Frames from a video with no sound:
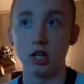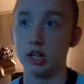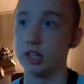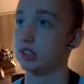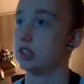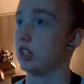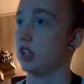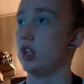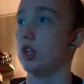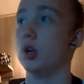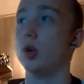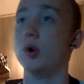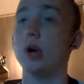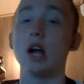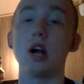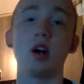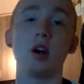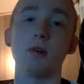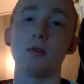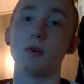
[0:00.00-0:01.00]
It's a new
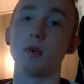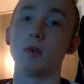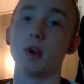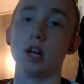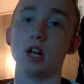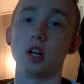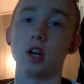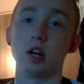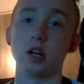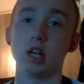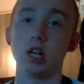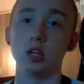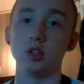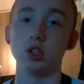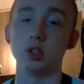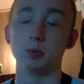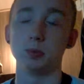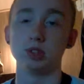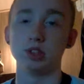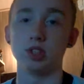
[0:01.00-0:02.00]
era for Rated RKO
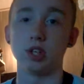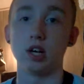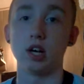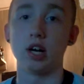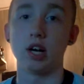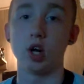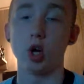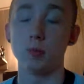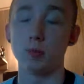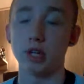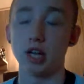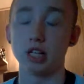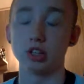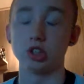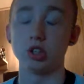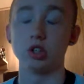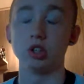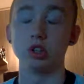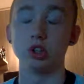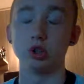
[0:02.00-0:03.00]
Superstar, and I hope you guys
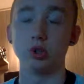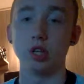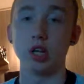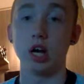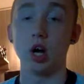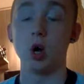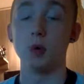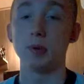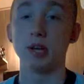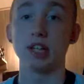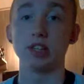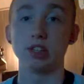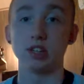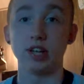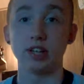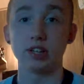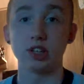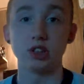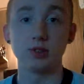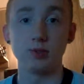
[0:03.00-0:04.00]
all enjoy it. I hope you guys
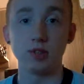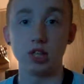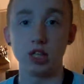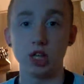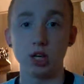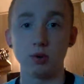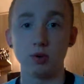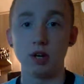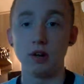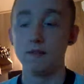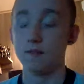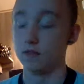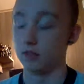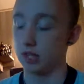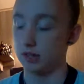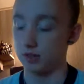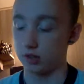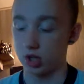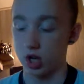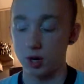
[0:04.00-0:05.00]
like this video.
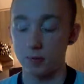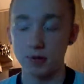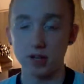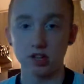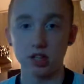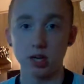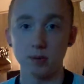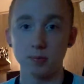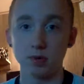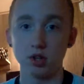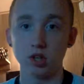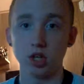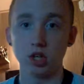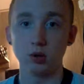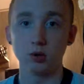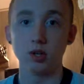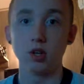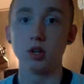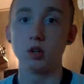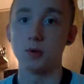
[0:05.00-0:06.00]
Leave a comment down
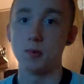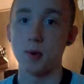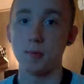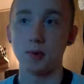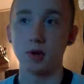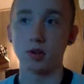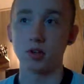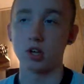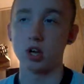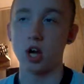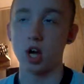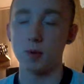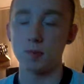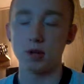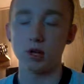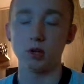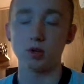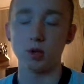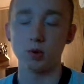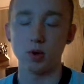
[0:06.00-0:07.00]
below. Remember to
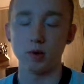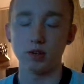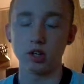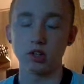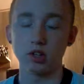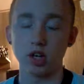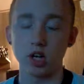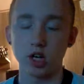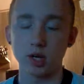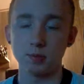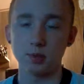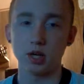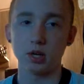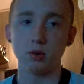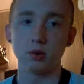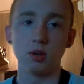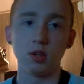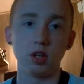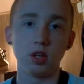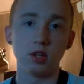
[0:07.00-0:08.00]
comment who you want me to talk
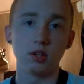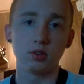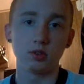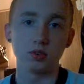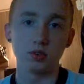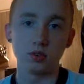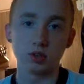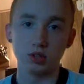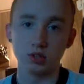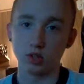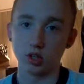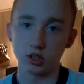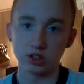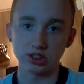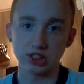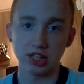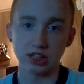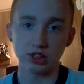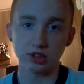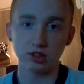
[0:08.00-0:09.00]
about.
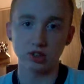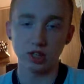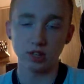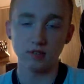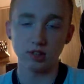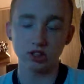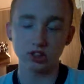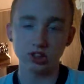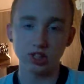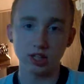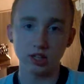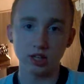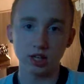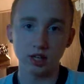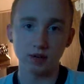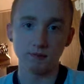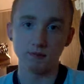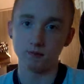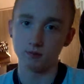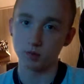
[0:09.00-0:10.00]
Curtis Axel and Damian
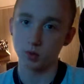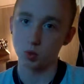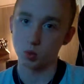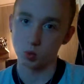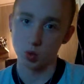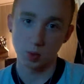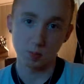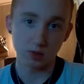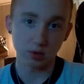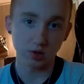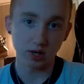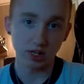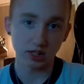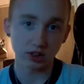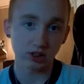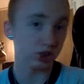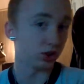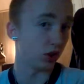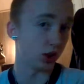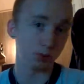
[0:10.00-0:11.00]
Sandow, Roman
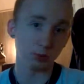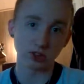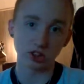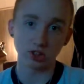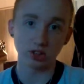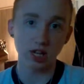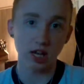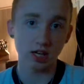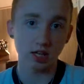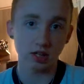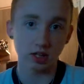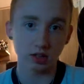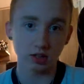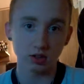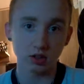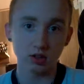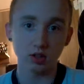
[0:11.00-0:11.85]
Reigns, or Mr. Kennedy.